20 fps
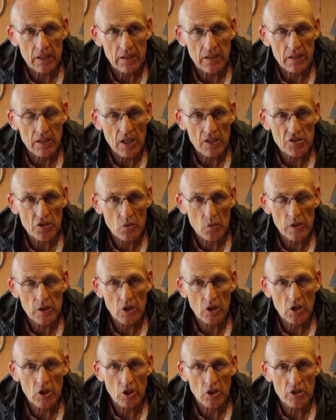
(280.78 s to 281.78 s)
does a real
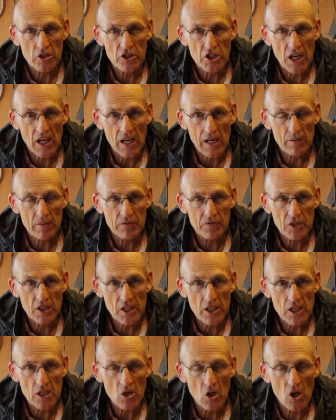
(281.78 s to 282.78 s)
good job of
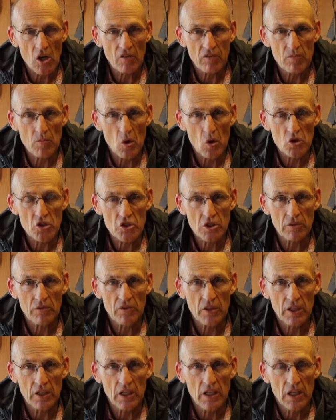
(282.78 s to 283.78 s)
taking off most of
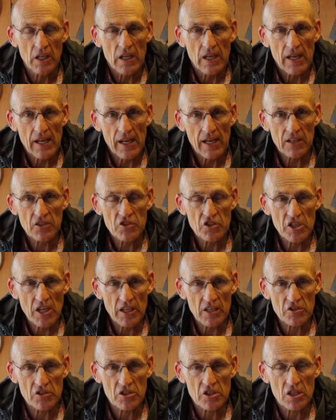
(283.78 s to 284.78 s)
the
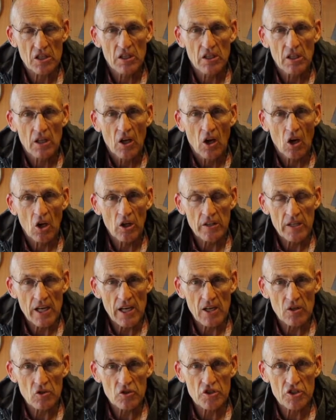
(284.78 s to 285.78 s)
excess on the
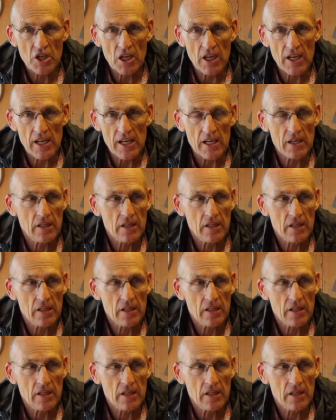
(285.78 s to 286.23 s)
outside.